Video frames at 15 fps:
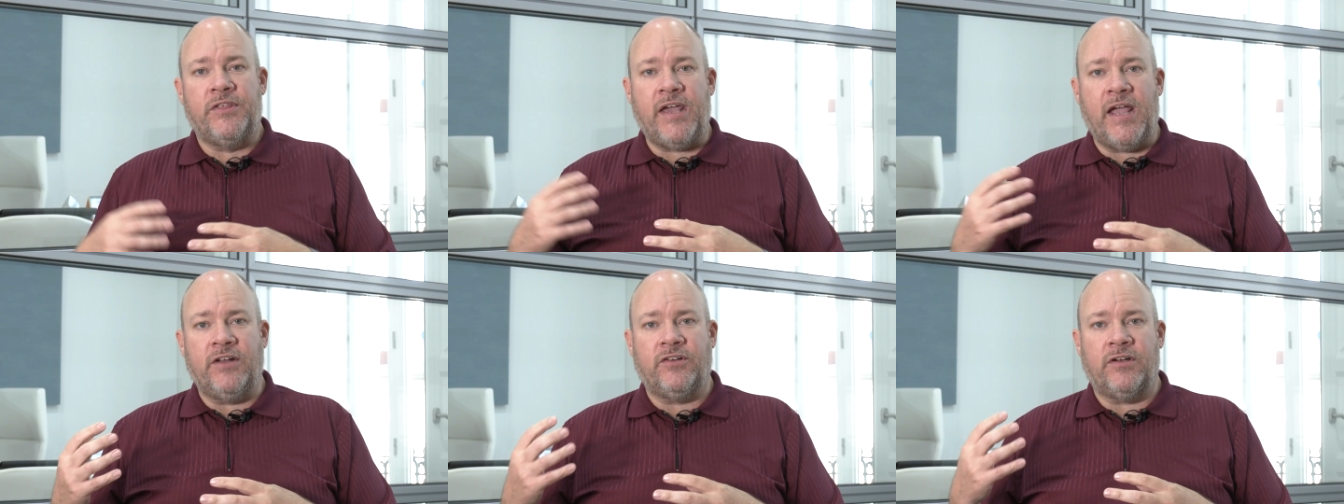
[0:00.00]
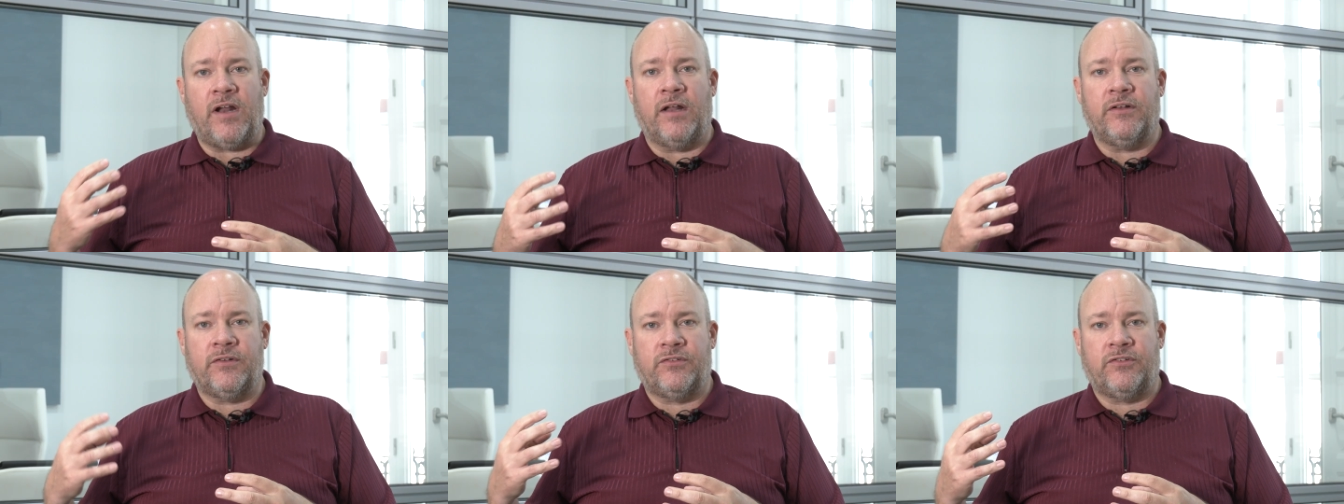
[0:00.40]
the agent
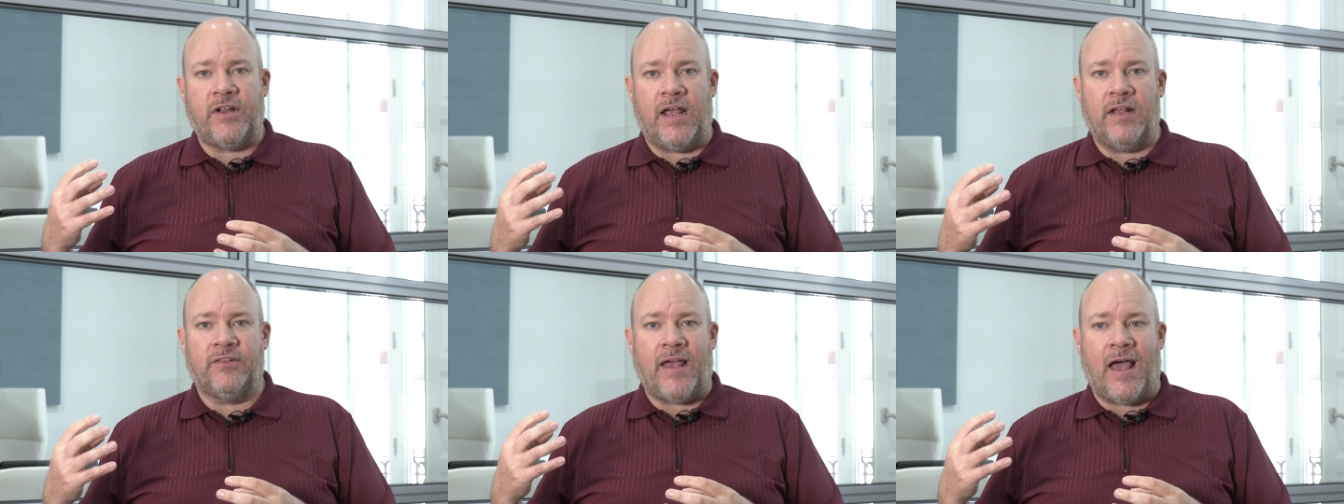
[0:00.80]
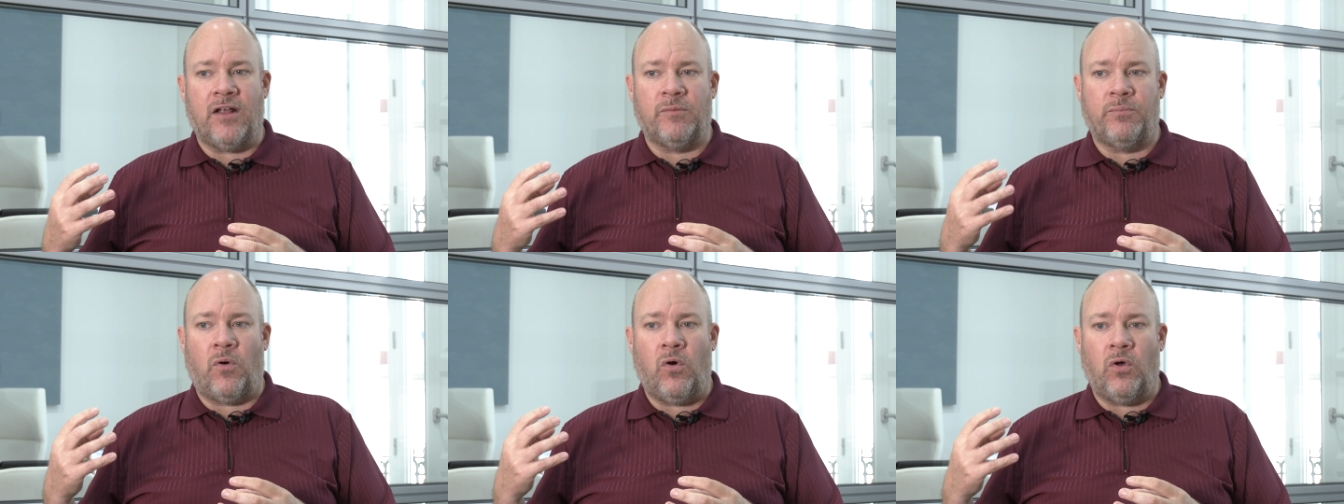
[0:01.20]
understands how
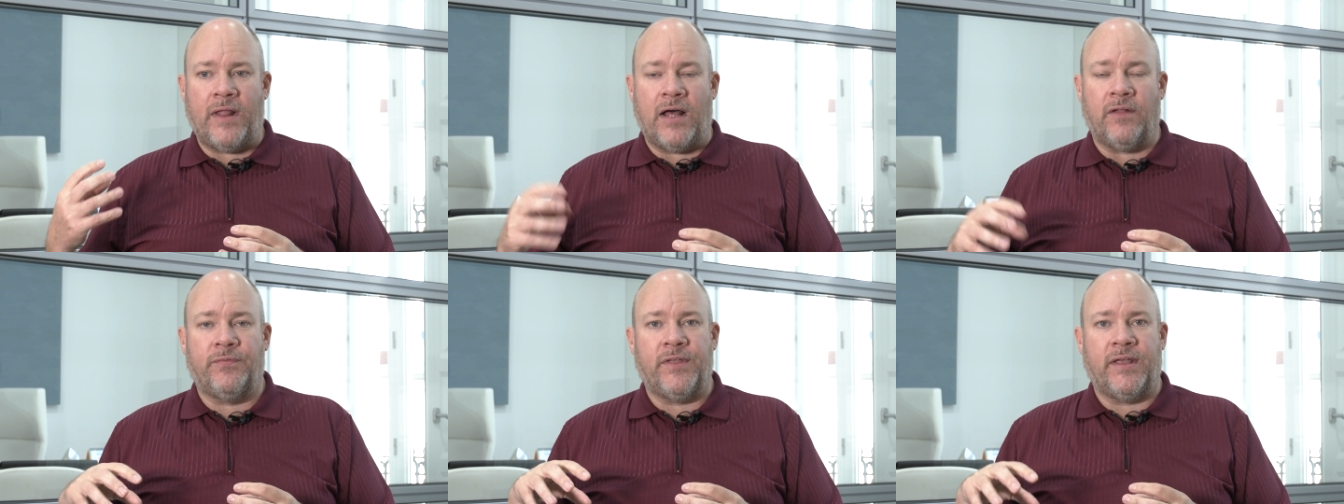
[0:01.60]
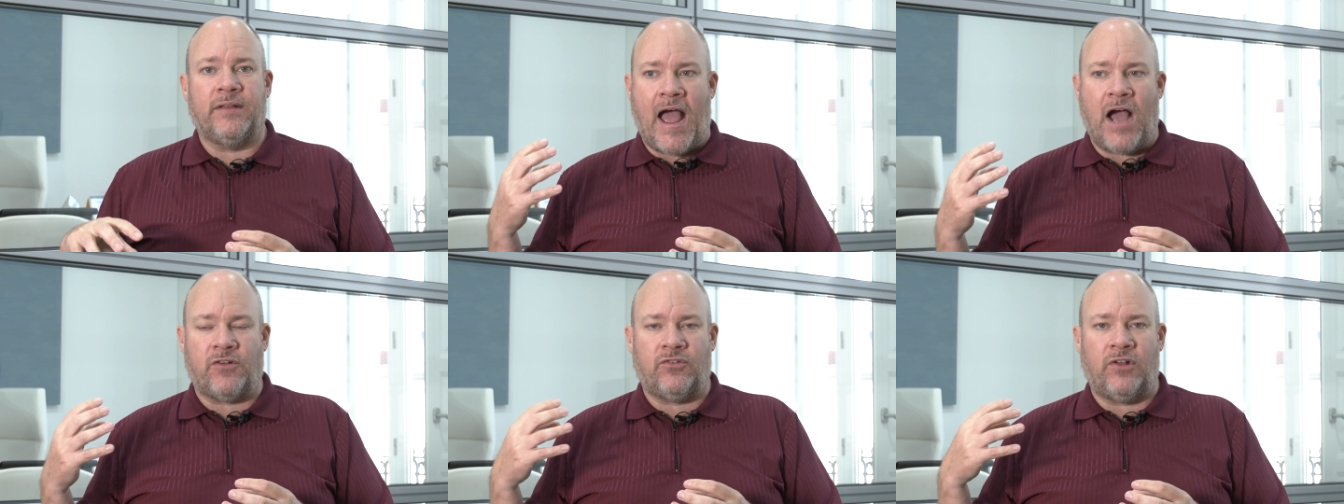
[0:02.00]
to pull out the
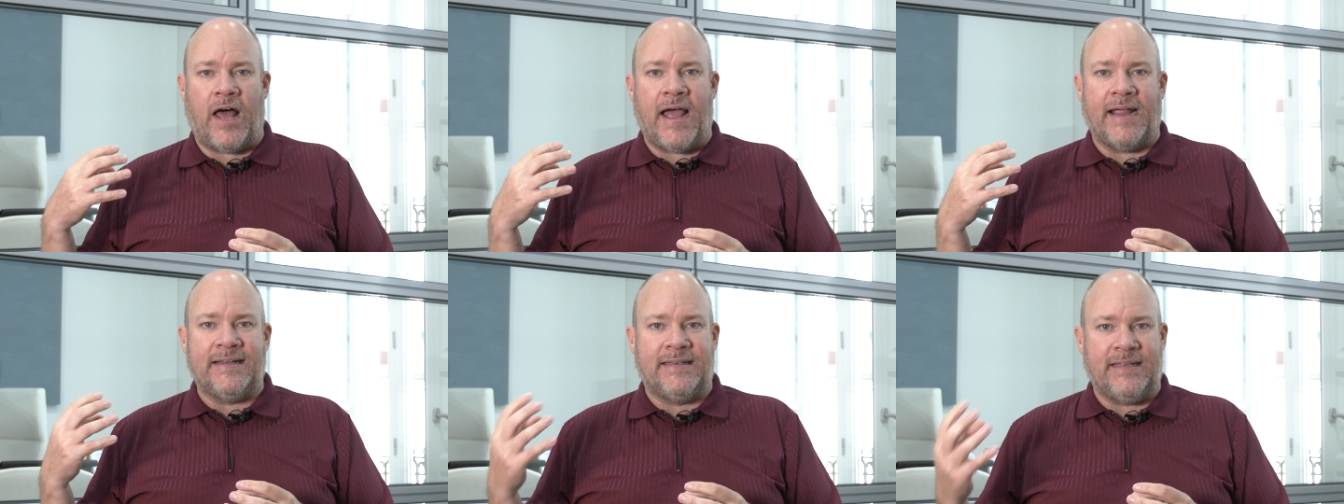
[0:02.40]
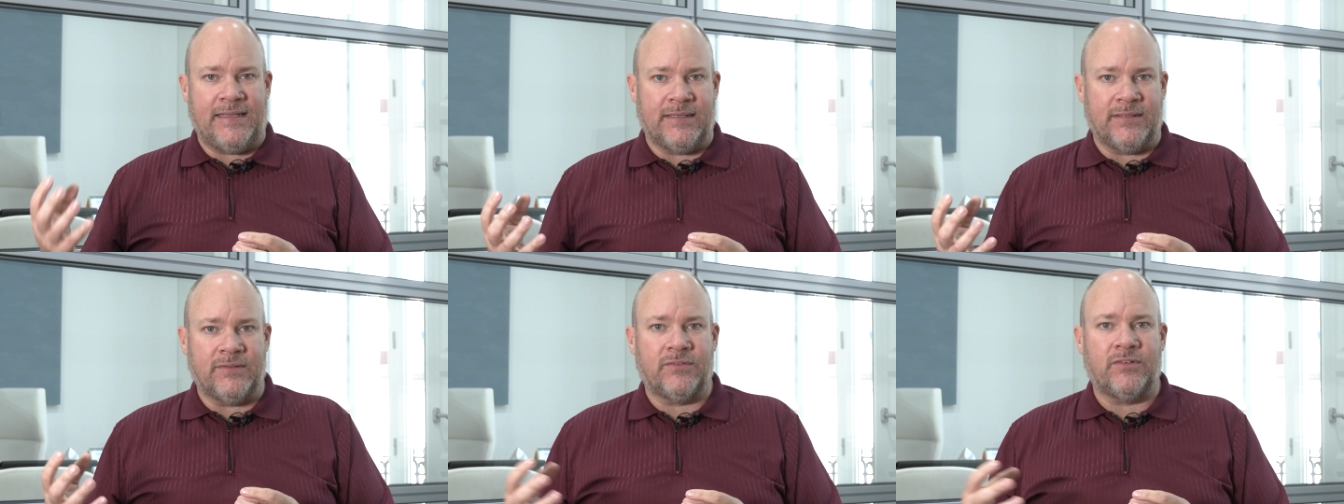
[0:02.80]
actual
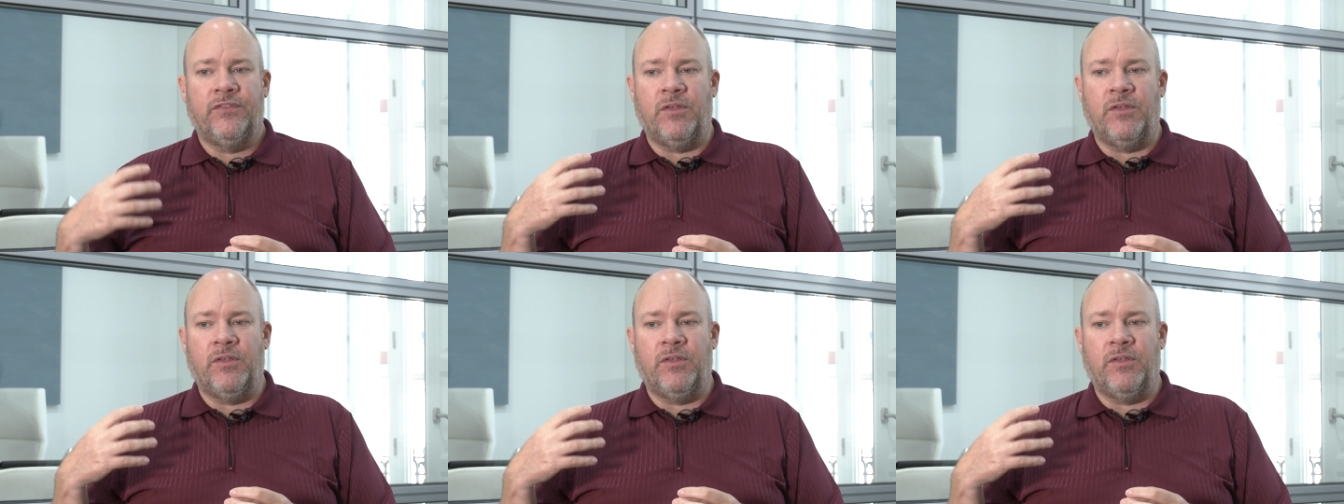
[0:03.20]
ideas,